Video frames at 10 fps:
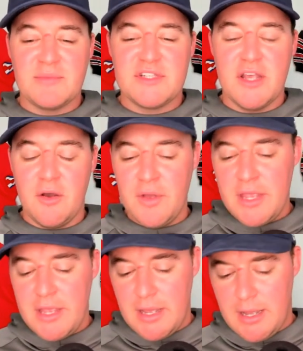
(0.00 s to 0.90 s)
So
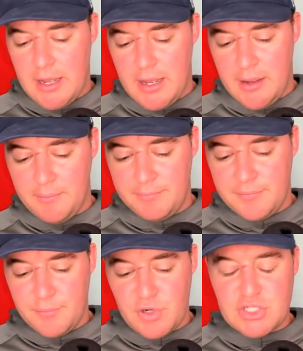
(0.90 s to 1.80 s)

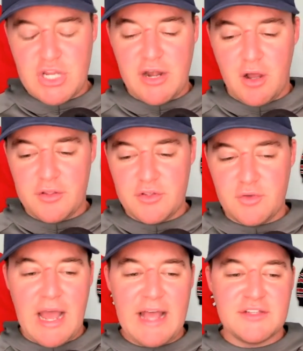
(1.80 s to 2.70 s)
appreciate all you
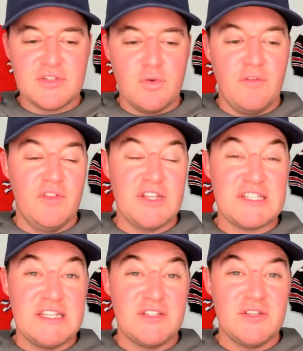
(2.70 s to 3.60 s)
guys who have
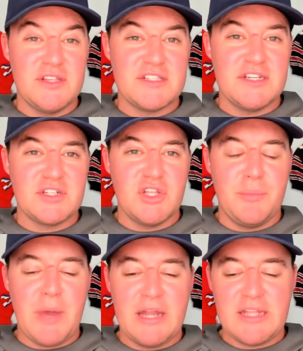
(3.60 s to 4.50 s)
listened to this edition
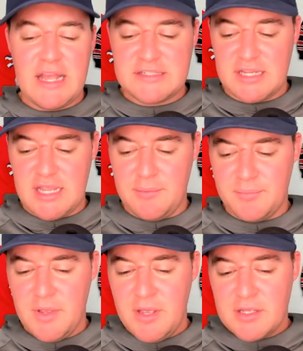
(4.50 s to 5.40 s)
of the podcast and keep
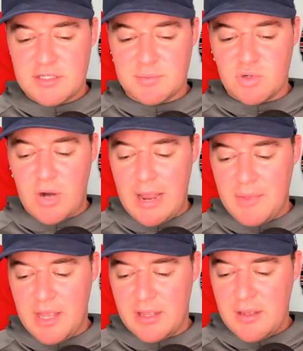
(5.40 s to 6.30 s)

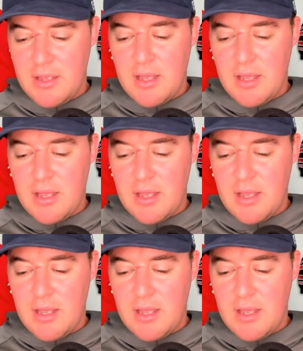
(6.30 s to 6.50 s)
subscribing.